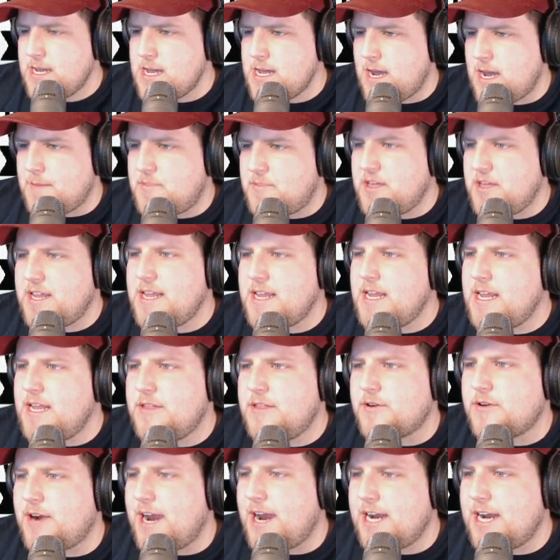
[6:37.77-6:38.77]
I'm thinking
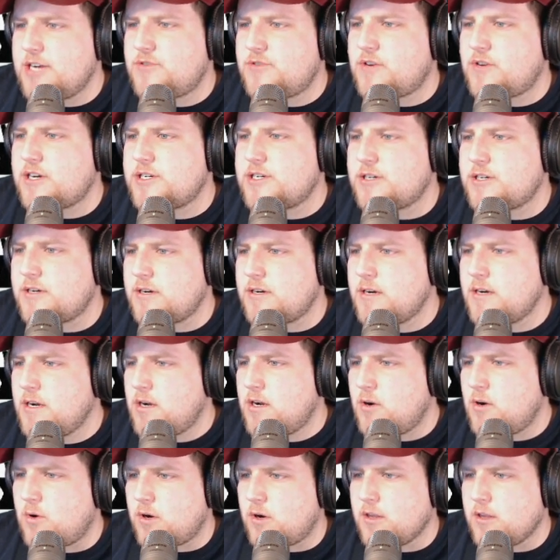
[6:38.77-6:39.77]
either edge rusher
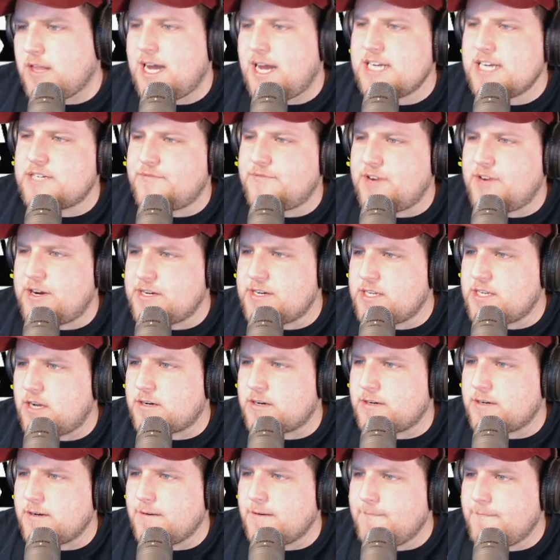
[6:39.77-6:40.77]
or Elijah Vera
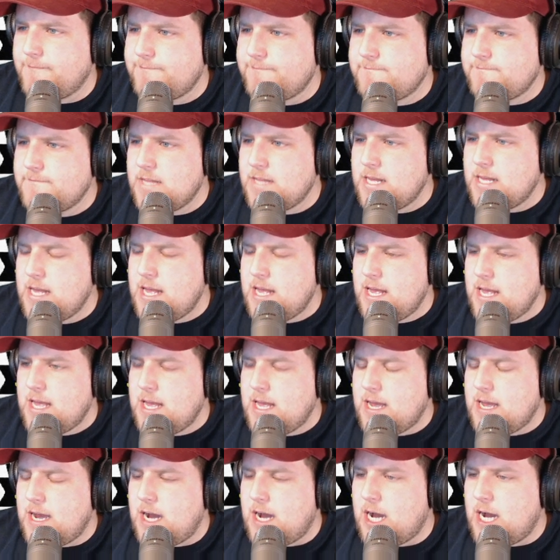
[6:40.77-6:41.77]
Tucker.
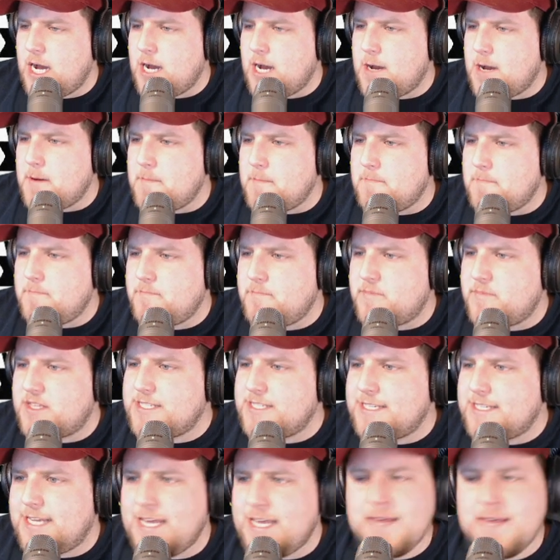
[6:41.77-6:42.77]

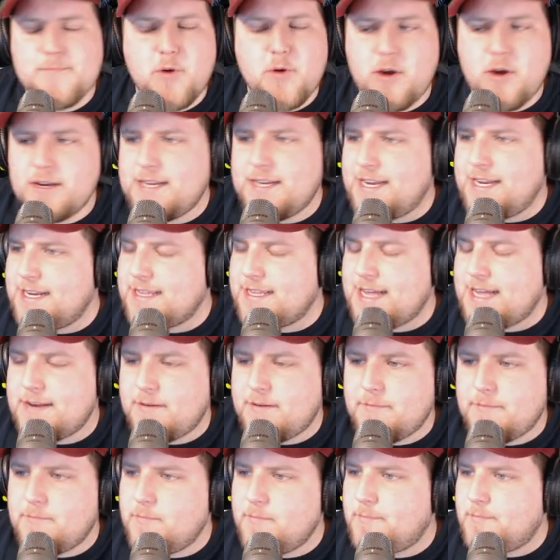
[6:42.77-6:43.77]
Keep on getting that
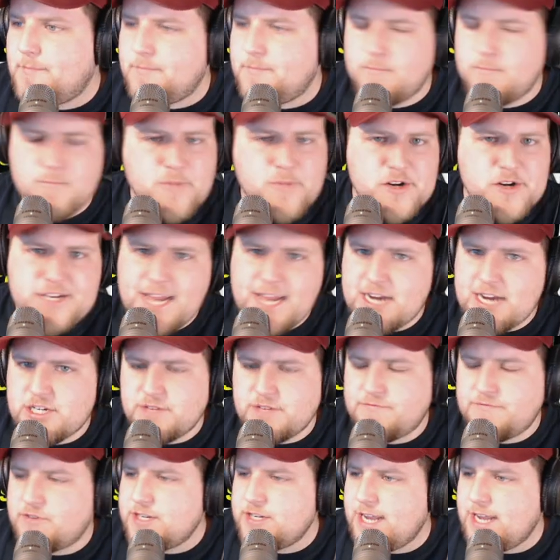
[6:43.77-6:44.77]

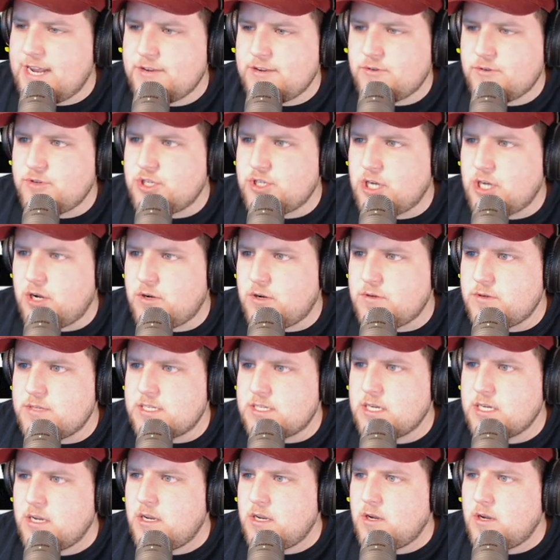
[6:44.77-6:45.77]
protection for Daniel
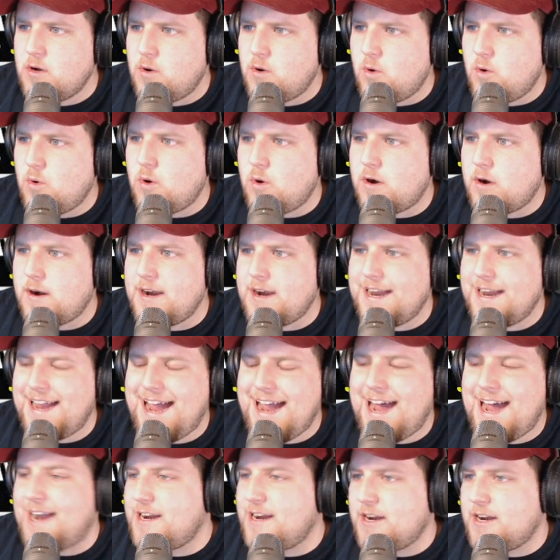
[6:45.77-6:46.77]
Jones, or
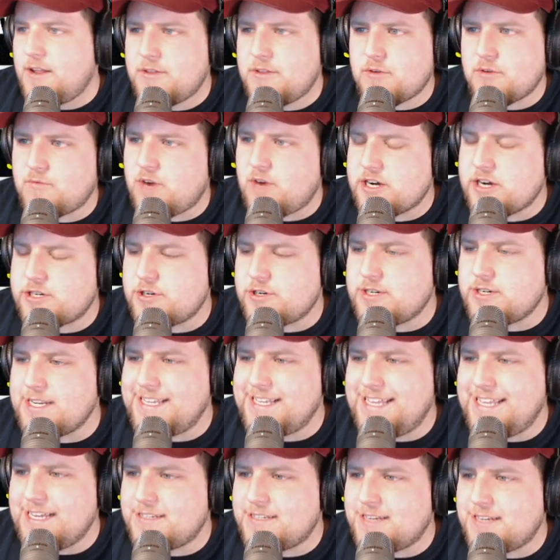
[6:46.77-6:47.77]
add another rusher to
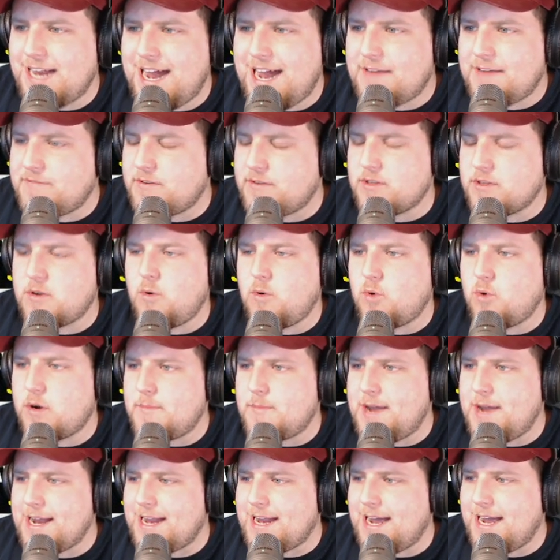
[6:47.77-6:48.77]
get to after the
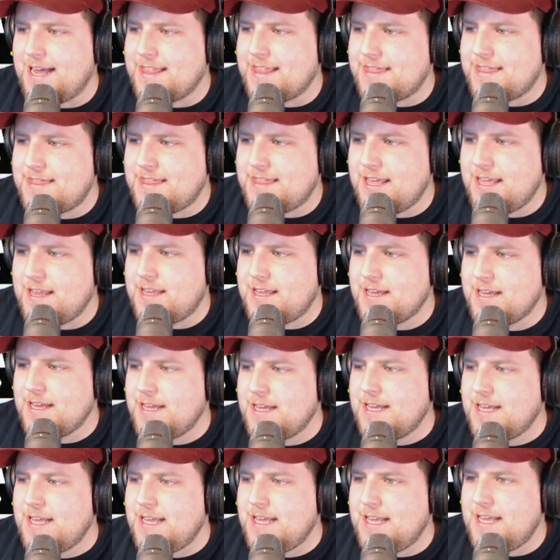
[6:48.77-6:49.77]
quarterback, I think
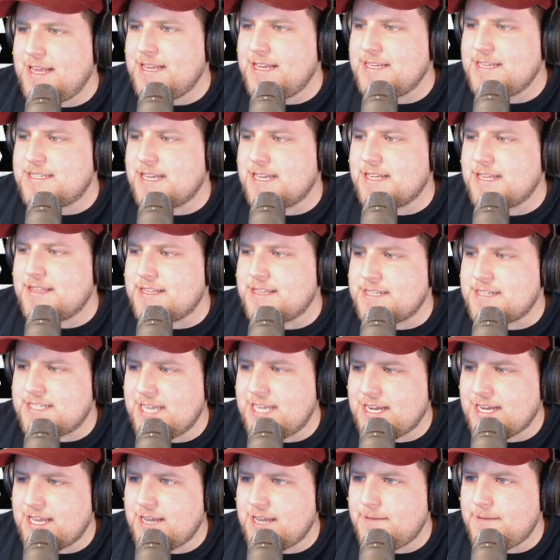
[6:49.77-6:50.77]
is the
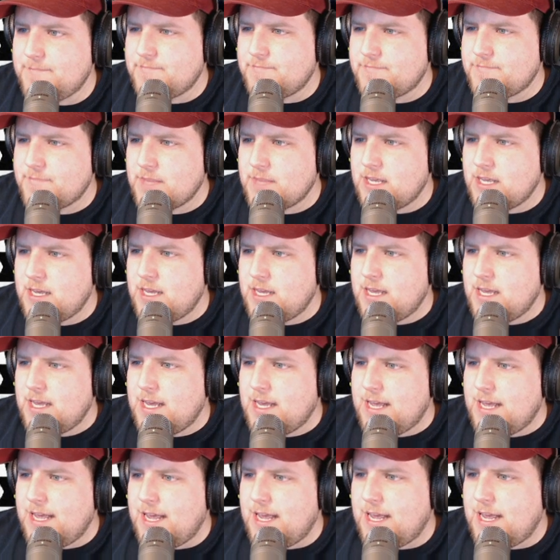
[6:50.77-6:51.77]
ticket.
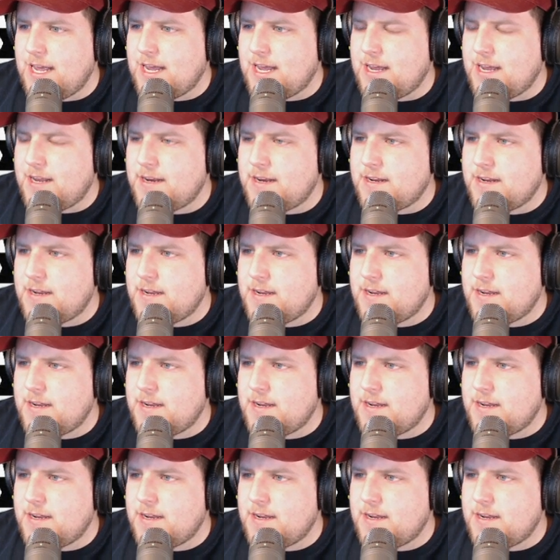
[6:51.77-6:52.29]
And